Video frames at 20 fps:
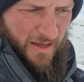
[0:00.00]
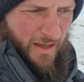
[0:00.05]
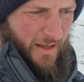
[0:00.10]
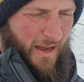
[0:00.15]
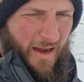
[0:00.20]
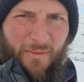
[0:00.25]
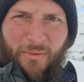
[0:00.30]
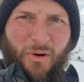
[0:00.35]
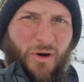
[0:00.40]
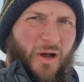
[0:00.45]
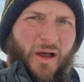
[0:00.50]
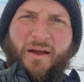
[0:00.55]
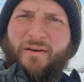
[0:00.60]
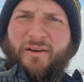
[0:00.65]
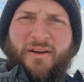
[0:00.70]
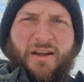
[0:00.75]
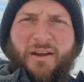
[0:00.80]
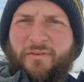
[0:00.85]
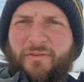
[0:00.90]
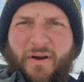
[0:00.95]
I won't hear
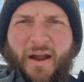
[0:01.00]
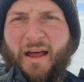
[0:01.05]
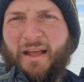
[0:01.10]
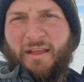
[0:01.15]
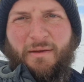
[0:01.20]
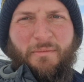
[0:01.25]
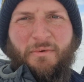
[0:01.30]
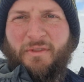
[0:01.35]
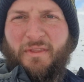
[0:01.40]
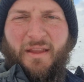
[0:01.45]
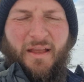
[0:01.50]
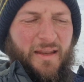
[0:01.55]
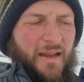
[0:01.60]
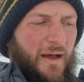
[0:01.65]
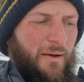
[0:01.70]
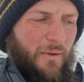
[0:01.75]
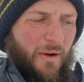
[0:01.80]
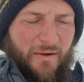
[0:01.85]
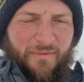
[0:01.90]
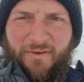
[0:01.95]
any other argument, and I won't